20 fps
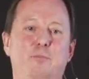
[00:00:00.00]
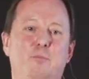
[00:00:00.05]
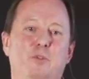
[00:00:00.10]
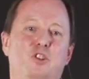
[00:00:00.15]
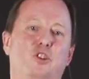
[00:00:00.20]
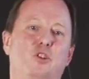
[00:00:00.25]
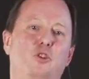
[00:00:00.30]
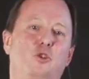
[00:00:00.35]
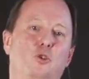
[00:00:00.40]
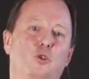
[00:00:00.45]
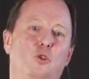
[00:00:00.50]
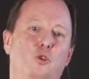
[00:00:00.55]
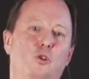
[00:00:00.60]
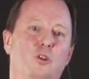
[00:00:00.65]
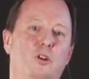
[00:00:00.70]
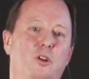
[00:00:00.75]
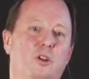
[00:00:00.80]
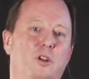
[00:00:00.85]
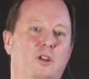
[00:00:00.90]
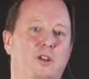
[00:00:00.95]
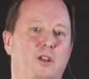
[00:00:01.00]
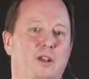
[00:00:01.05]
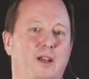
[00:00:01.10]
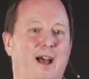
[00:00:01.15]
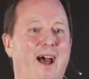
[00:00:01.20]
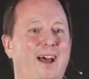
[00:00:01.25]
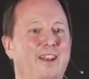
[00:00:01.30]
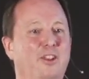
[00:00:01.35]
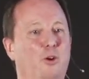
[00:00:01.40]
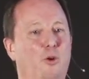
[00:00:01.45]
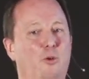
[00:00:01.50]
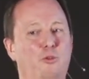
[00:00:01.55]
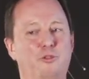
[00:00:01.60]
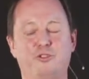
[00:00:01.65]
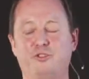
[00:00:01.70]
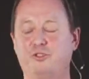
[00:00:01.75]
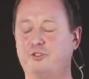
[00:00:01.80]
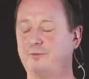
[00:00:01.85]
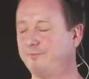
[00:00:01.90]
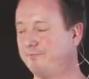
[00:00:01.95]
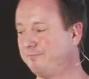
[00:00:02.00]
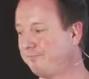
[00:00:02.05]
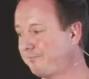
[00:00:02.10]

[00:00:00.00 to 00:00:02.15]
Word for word: mature adults,